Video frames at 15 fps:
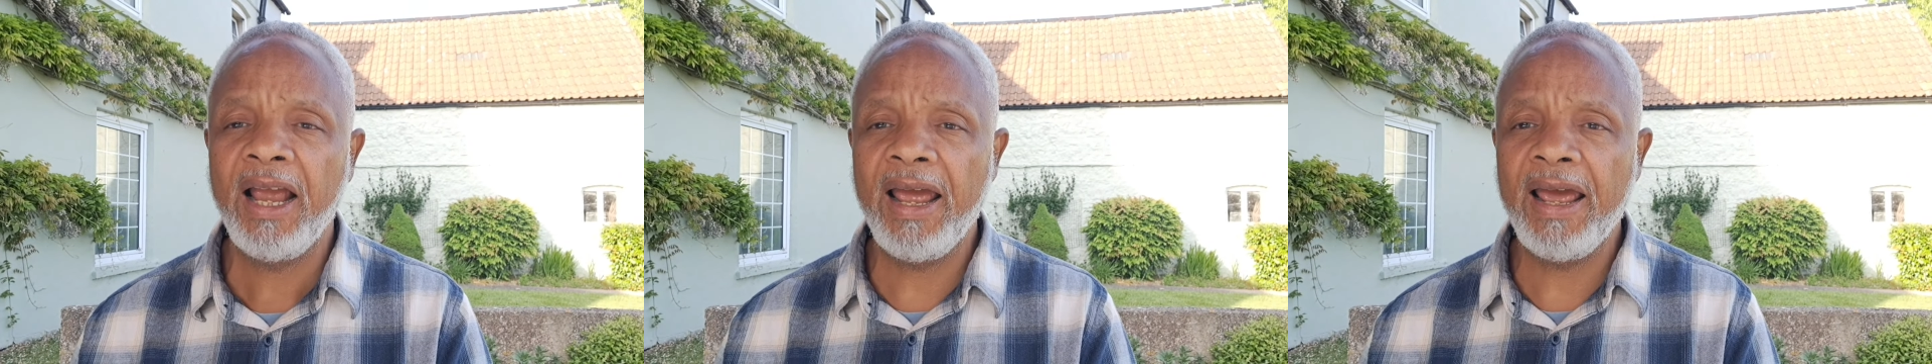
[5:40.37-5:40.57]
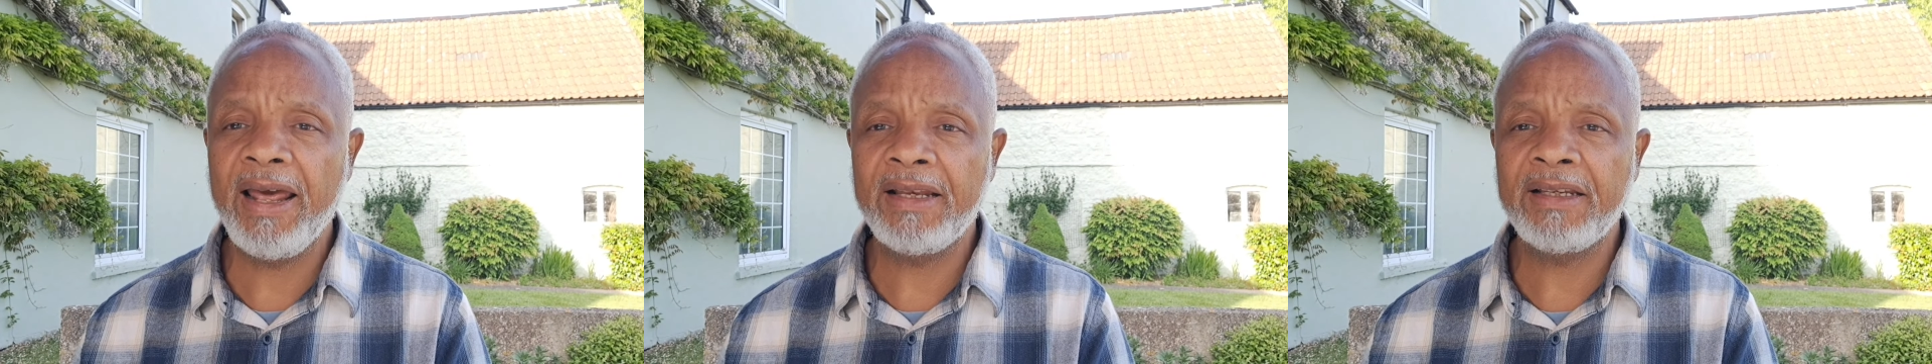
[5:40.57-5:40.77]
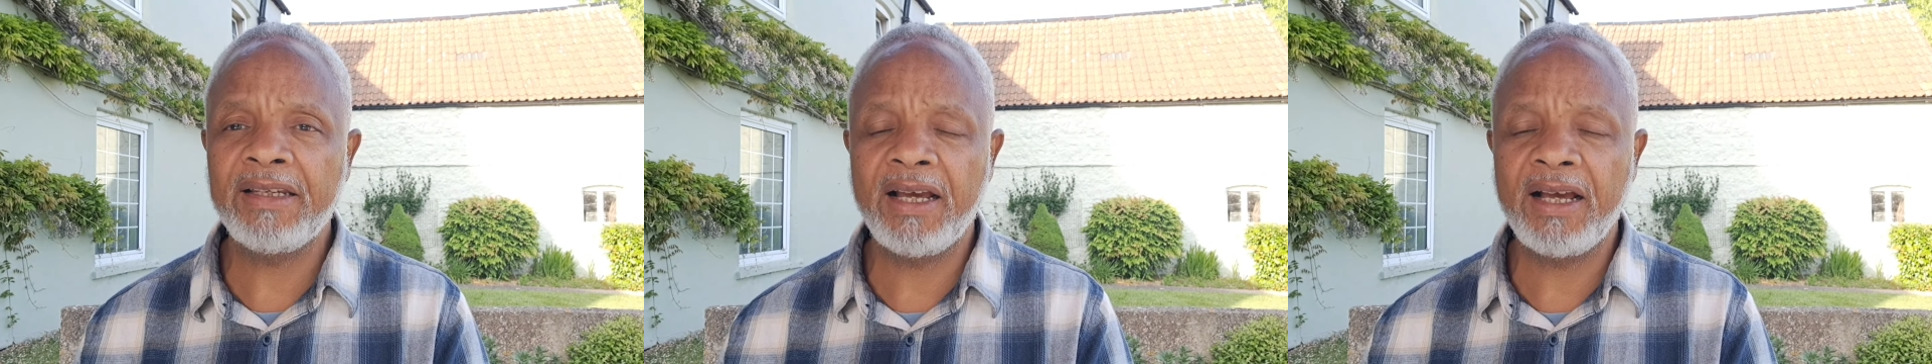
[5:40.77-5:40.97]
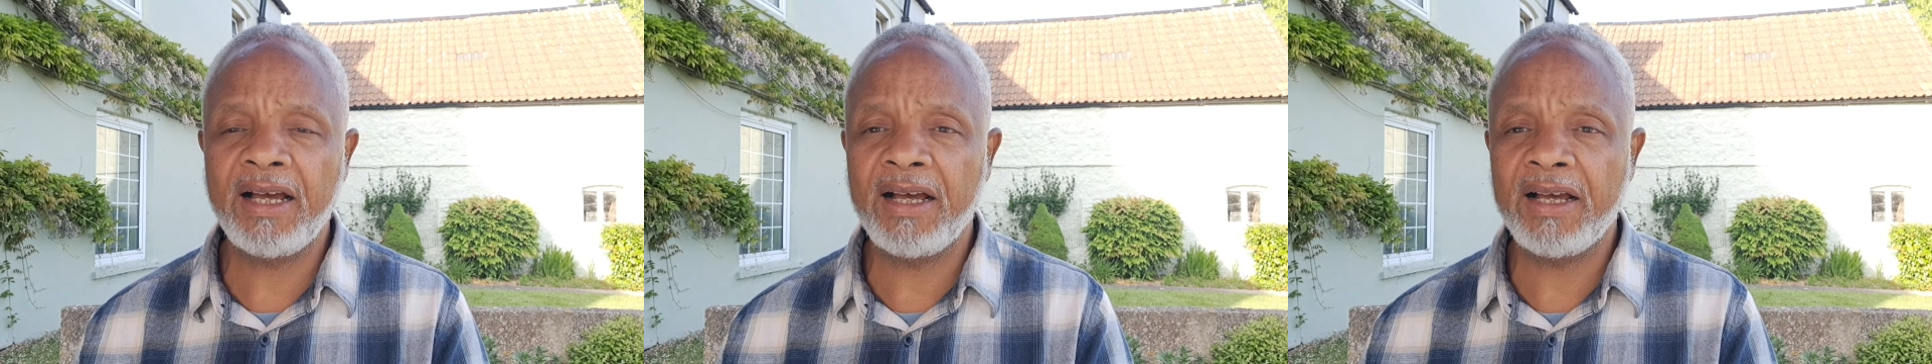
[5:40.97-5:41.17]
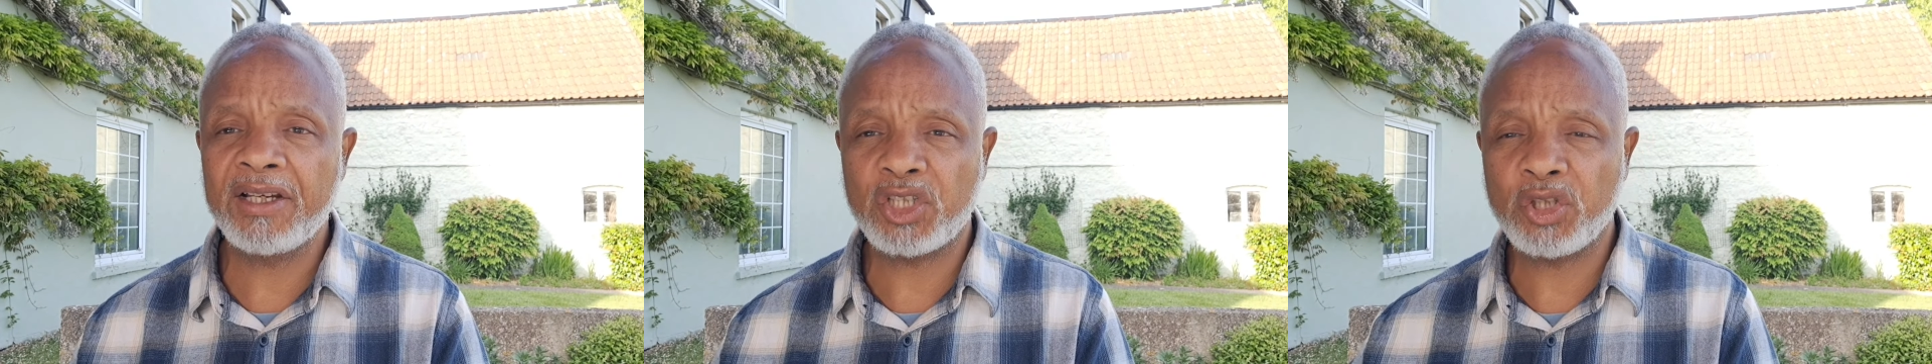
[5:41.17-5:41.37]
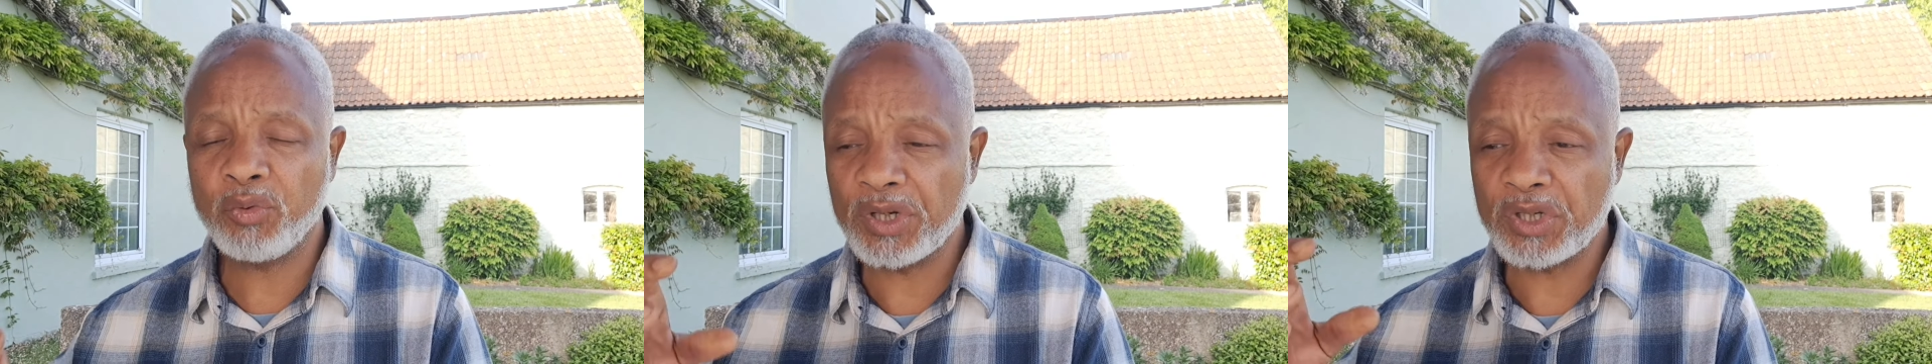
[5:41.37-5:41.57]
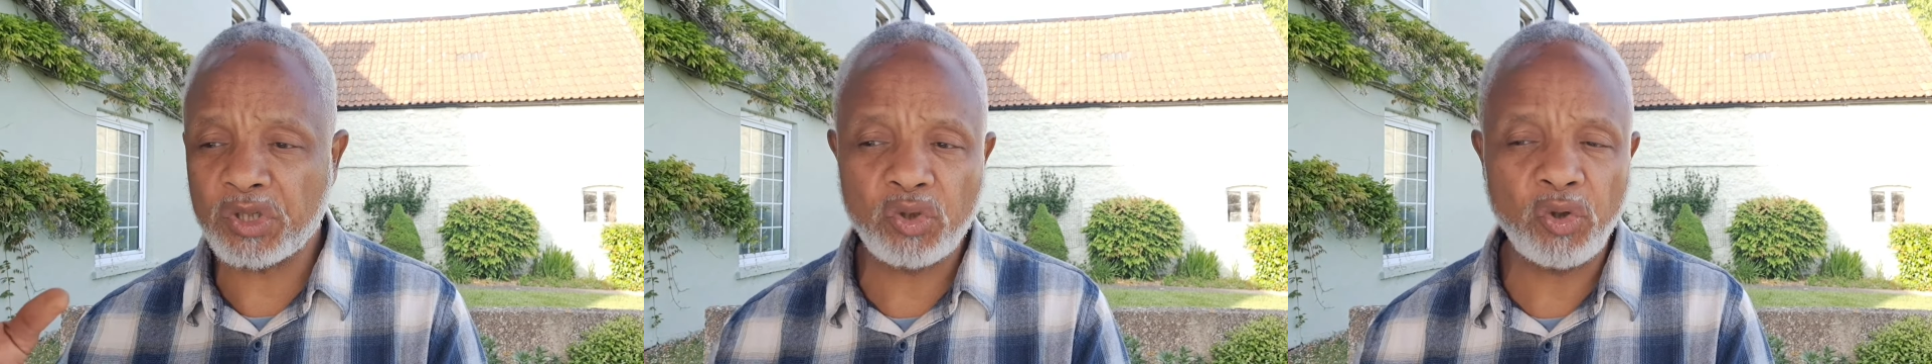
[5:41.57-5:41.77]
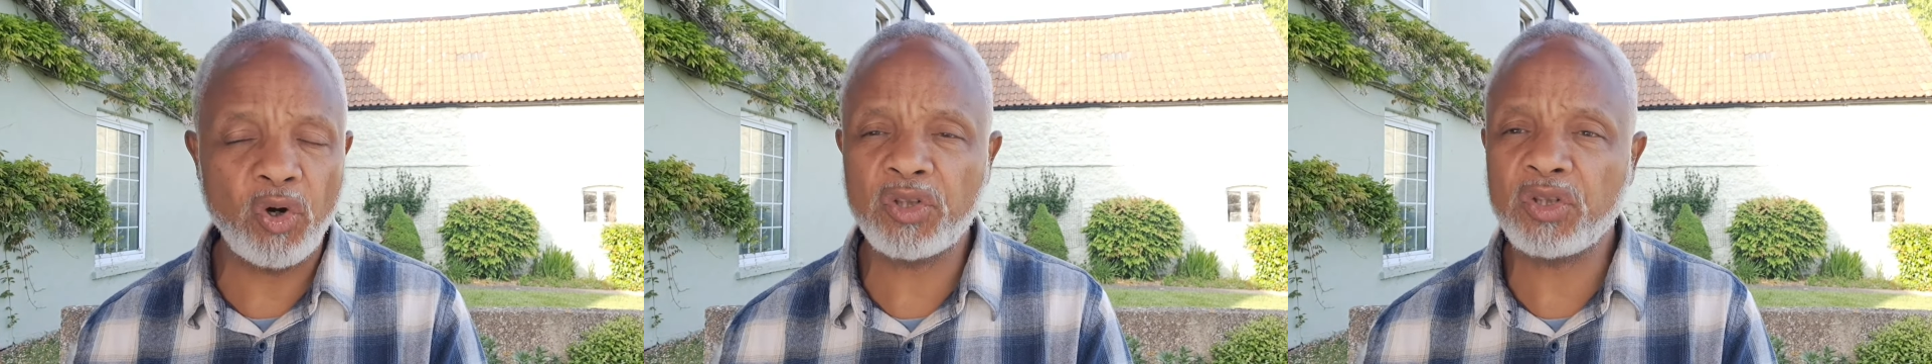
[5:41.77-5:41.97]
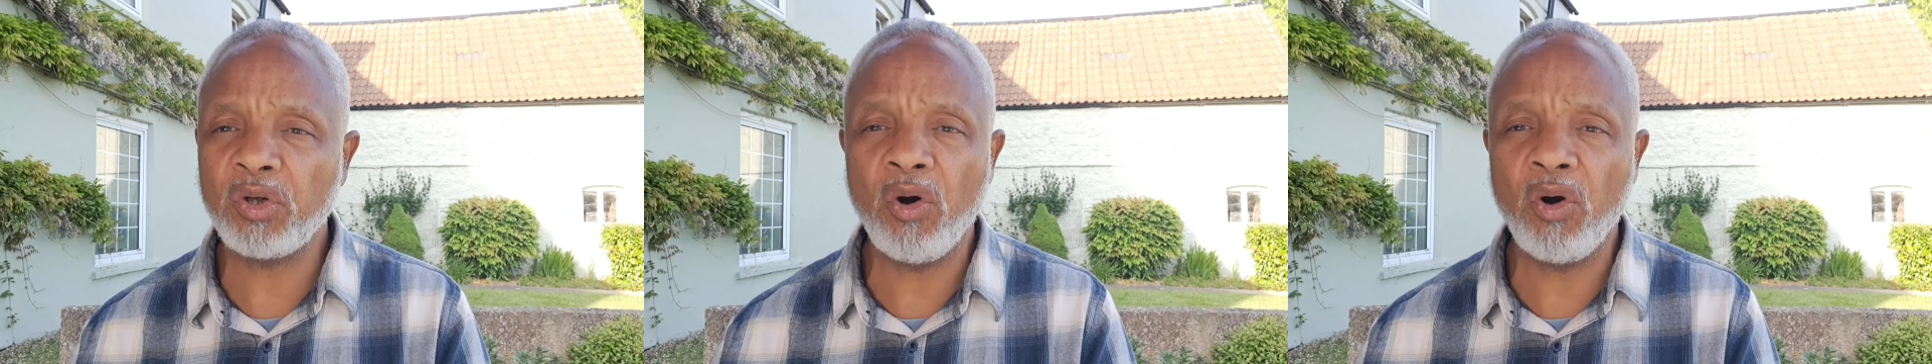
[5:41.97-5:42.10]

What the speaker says: And she was taught